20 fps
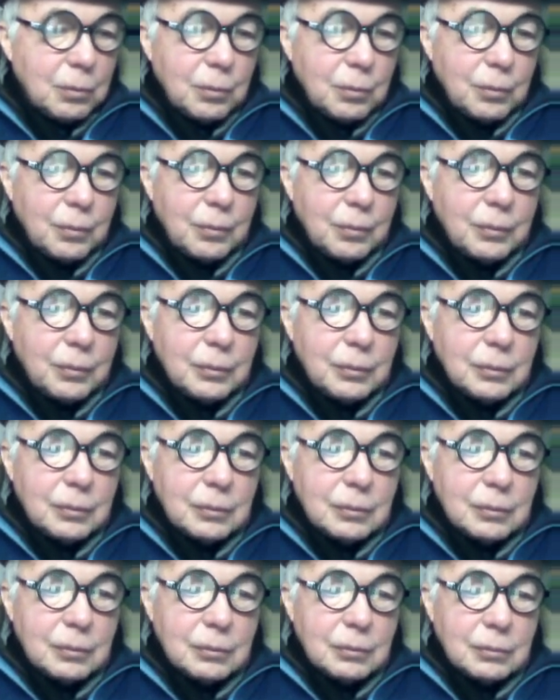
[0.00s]

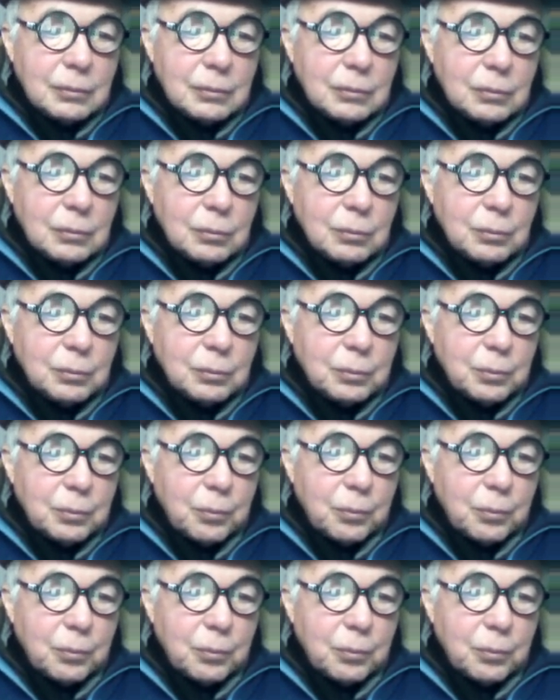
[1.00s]
[no speech]